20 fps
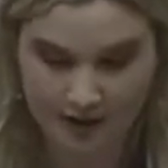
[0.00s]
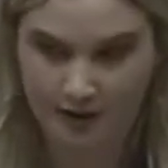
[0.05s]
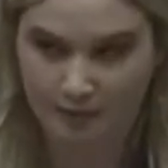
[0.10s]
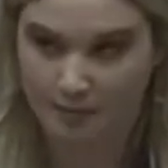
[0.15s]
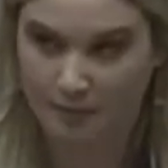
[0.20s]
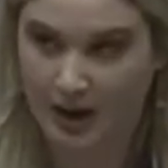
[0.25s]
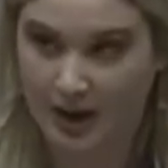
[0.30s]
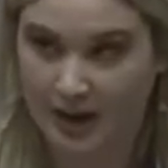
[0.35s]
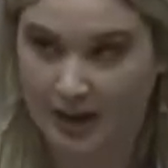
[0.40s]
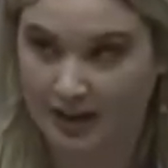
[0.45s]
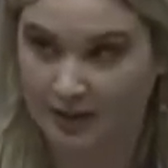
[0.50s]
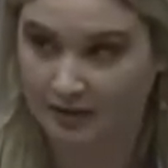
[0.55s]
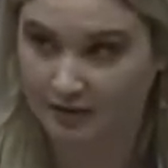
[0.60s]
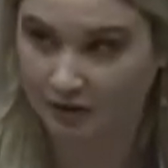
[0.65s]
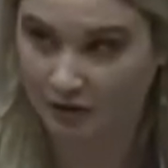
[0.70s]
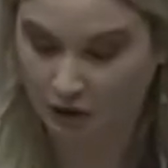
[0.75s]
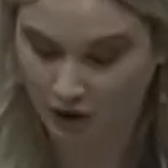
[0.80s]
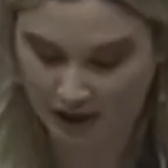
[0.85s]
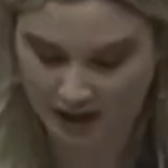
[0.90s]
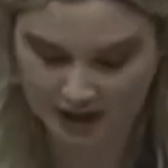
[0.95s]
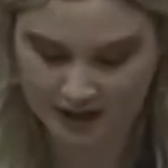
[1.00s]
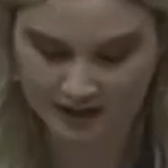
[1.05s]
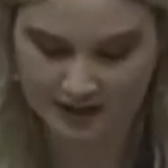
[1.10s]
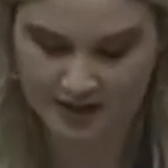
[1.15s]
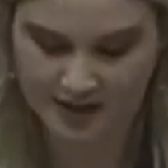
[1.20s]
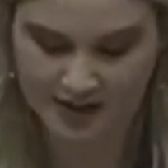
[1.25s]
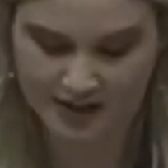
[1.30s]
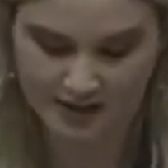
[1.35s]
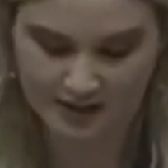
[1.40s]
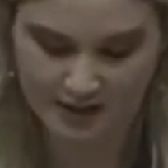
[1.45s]
my
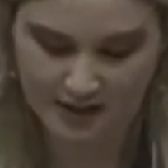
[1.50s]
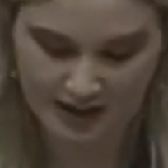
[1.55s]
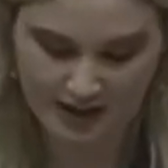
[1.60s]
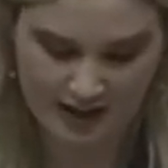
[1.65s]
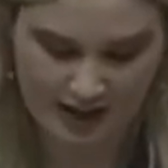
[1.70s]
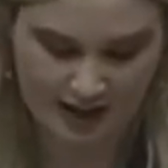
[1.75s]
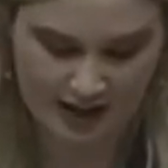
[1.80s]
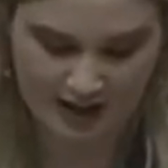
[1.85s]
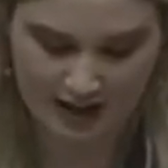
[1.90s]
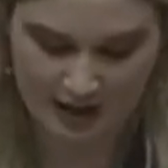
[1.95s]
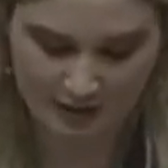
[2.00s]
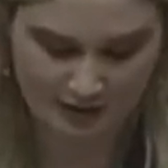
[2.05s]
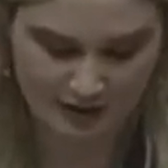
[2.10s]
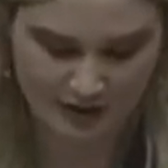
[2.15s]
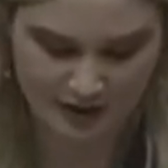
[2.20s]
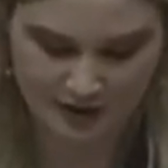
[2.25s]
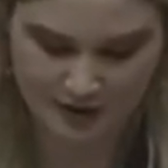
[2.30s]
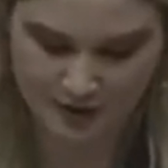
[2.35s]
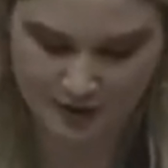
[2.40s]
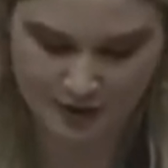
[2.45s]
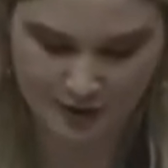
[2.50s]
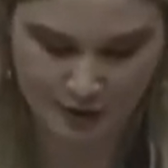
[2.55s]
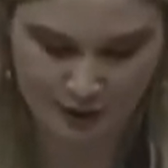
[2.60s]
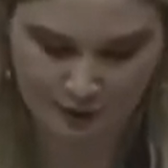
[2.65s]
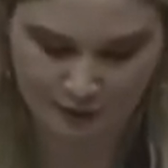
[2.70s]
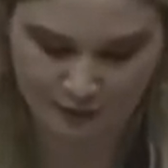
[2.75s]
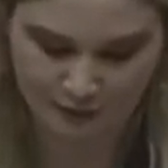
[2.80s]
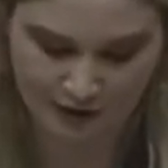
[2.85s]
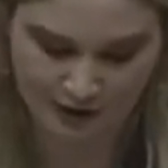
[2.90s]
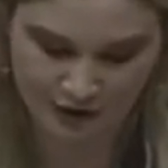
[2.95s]
clients, and I was just so
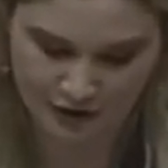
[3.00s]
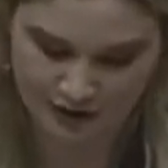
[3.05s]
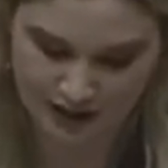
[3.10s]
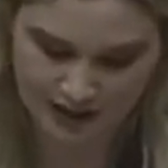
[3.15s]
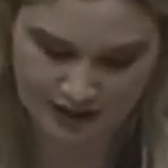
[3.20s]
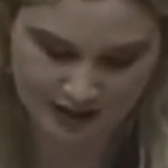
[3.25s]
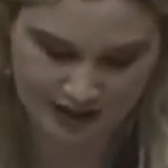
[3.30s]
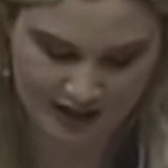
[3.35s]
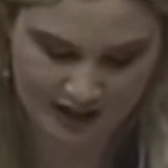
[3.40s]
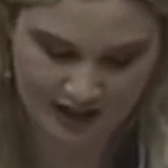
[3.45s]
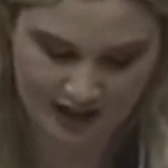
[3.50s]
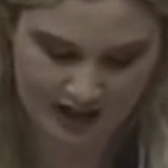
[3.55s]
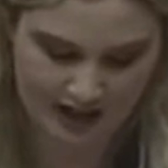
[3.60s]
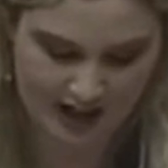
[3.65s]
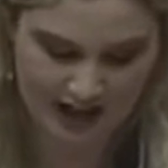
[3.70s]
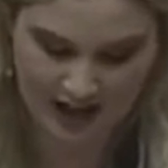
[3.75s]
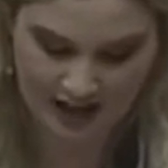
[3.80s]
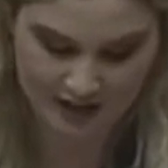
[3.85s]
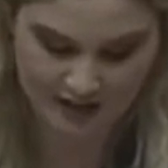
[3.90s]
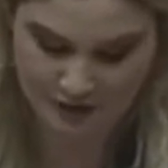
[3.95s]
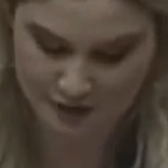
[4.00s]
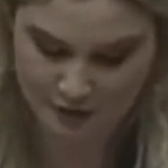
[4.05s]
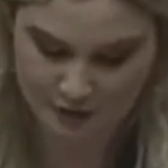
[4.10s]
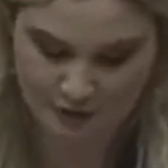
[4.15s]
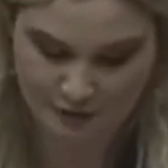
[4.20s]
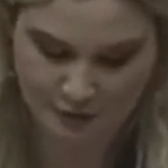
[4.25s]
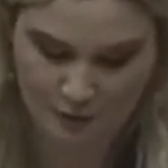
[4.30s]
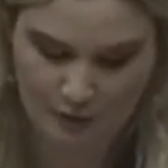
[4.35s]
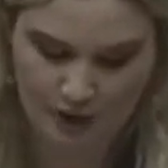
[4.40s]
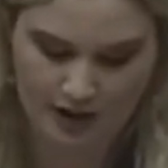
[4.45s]
frustrated that I had to
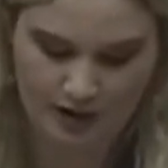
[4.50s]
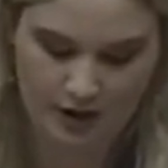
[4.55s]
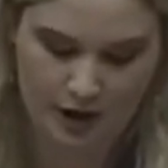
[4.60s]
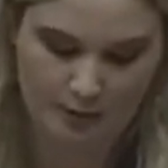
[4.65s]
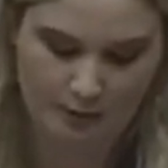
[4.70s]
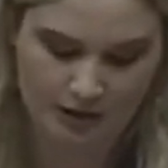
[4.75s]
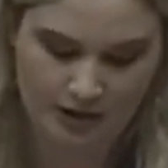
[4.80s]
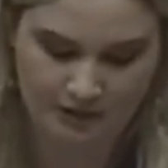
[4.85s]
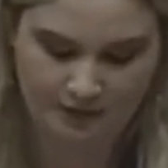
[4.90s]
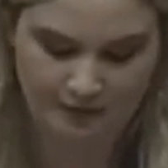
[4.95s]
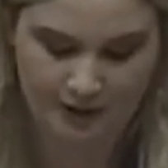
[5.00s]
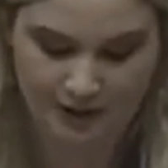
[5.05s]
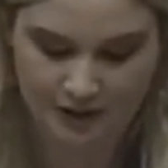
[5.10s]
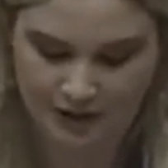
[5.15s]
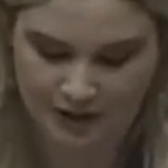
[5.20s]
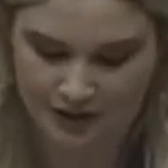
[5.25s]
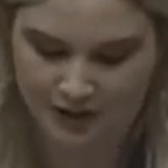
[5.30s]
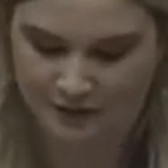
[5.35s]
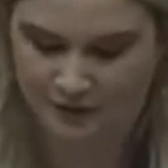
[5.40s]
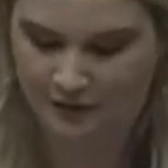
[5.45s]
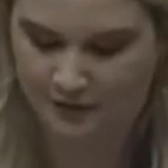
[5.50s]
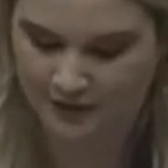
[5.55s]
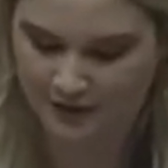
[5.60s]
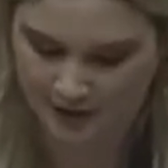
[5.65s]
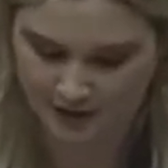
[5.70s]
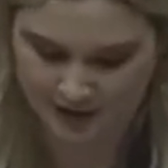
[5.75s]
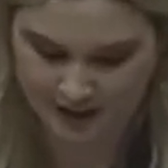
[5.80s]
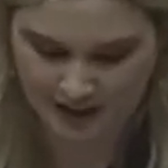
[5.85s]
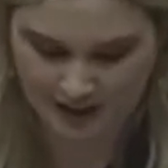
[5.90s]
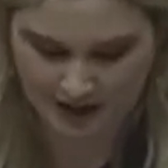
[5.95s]
avoid company functions for
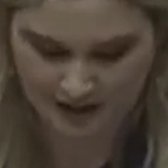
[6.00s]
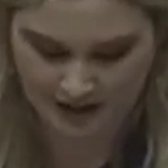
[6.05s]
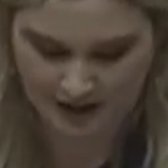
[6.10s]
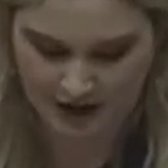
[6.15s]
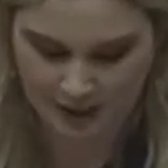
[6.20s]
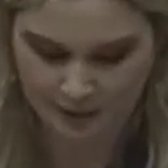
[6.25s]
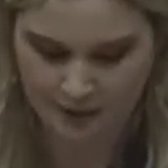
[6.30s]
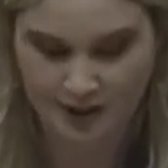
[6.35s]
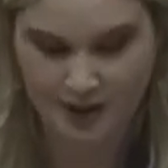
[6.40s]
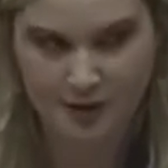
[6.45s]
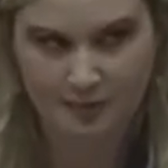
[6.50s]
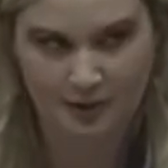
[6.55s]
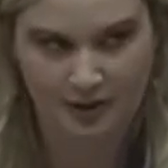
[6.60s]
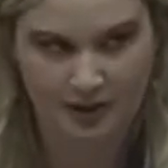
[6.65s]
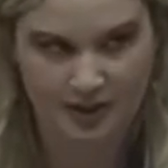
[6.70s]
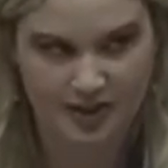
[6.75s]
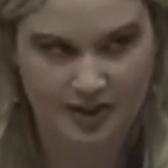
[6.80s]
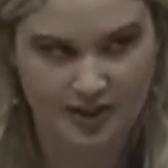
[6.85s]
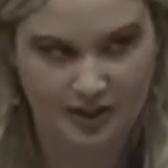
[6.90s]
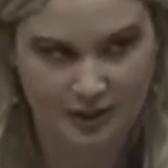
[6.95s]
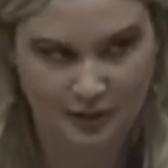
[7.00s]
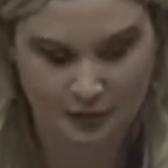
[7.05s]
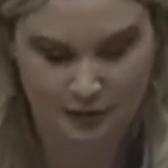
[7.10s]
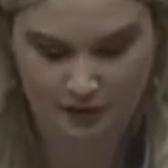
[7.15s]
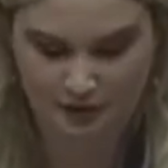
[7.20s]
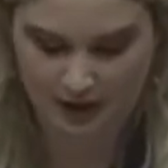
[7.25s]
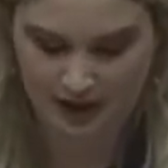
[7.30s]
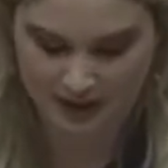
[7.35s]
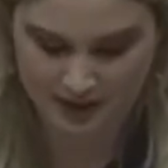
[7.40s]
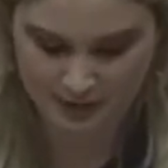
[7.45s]
fear that I would experience sexual
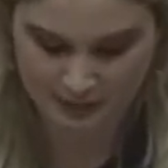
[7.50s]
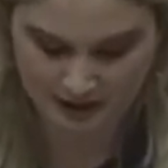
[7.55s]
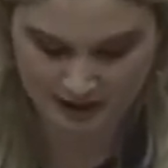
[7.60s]
harassment